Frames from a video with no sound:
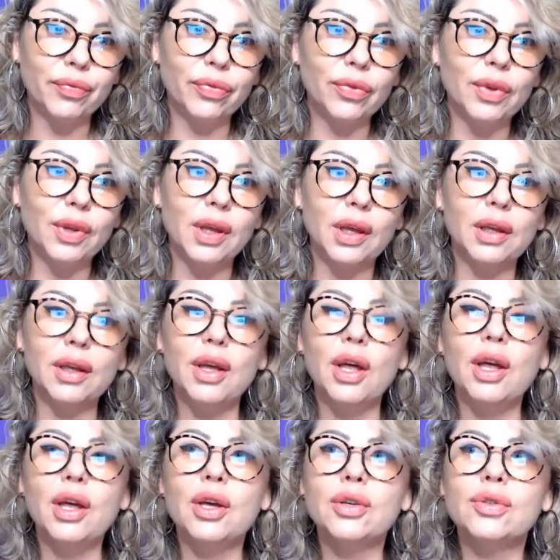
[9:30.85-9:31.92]
Okay,
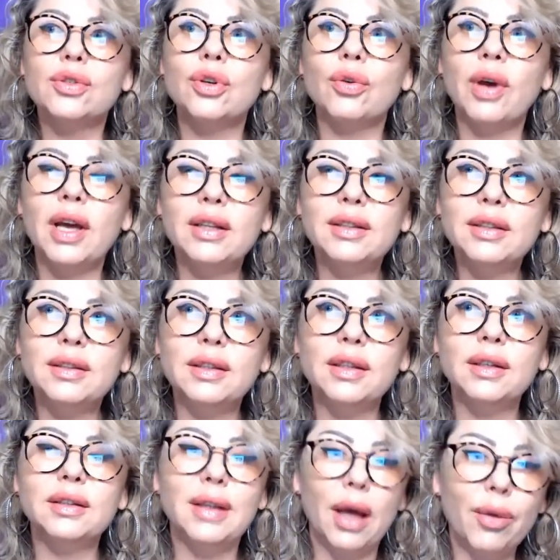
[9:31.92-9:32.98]
so
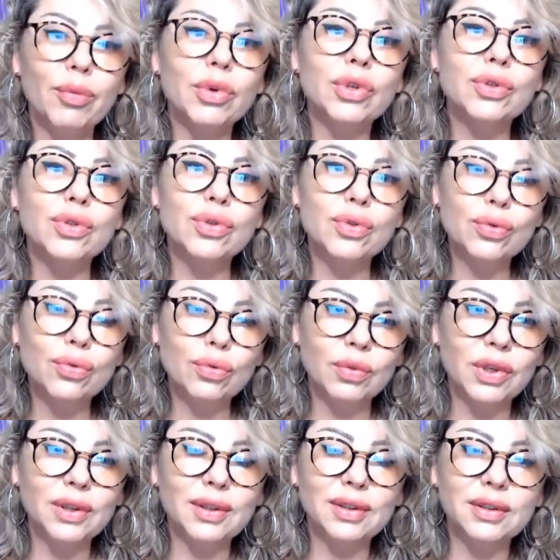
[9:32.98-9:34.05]
editing time
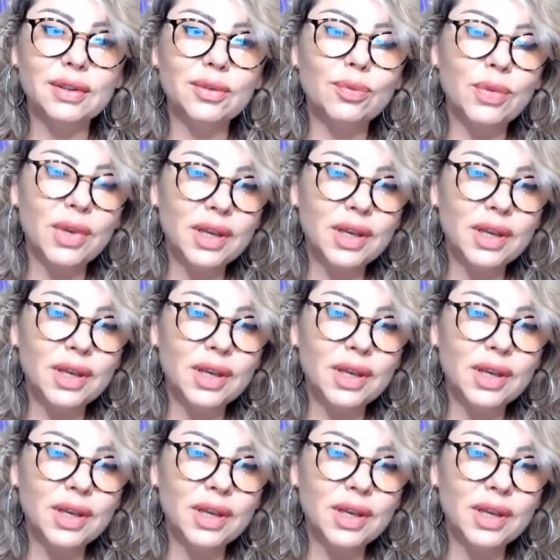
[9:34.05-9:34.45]
consuming, and it